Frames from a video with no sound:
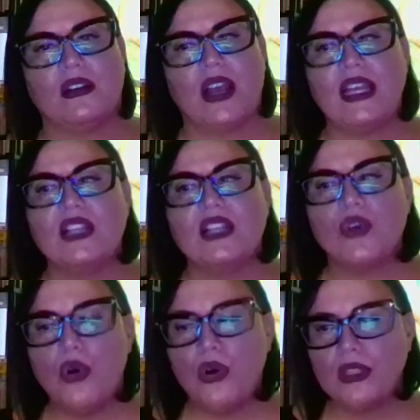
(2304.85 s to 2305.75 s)
right? It's
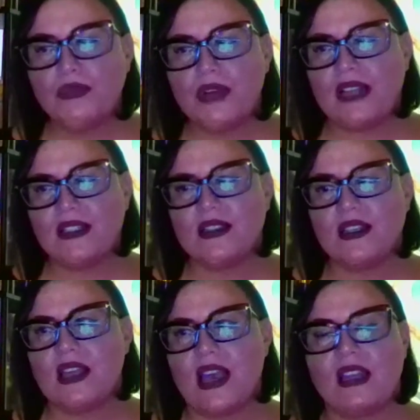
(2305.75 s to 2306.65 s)
all in
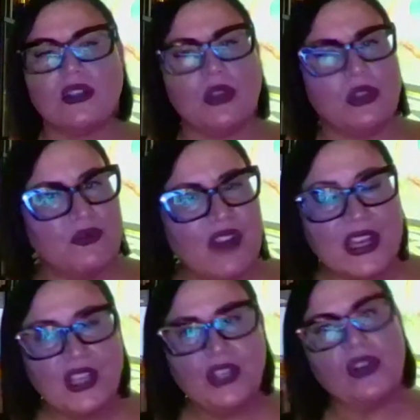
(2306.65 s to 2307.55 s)
practicing that. It's
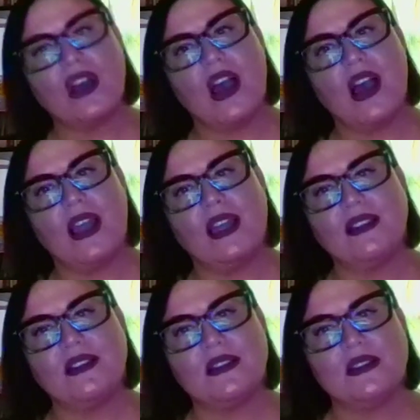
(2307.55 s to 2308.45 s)
inviting your
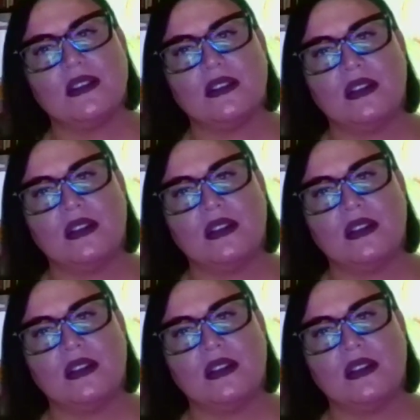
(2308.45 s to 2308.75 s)
guides